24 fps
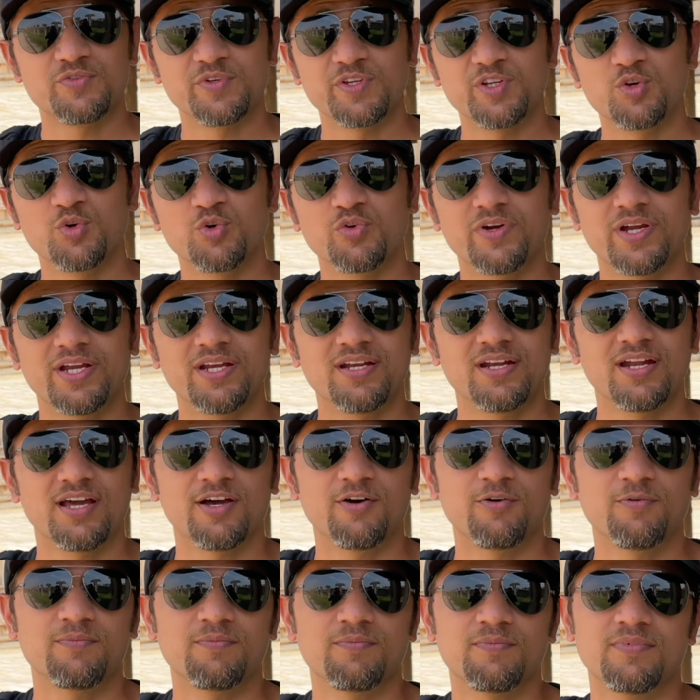we know right
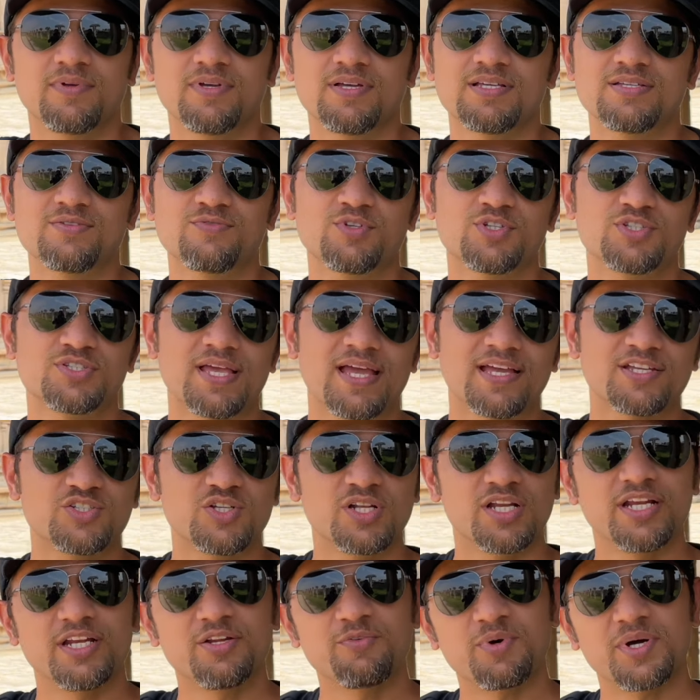now, was
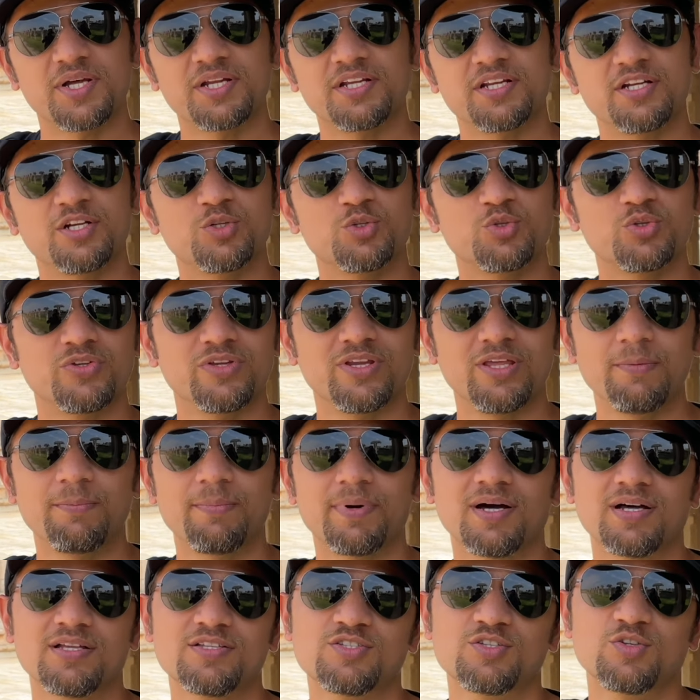actually divided into 3
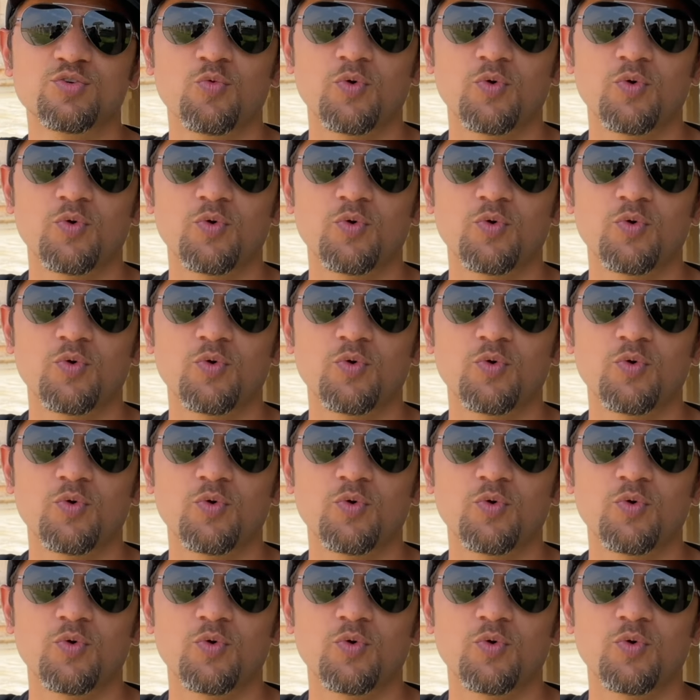parts.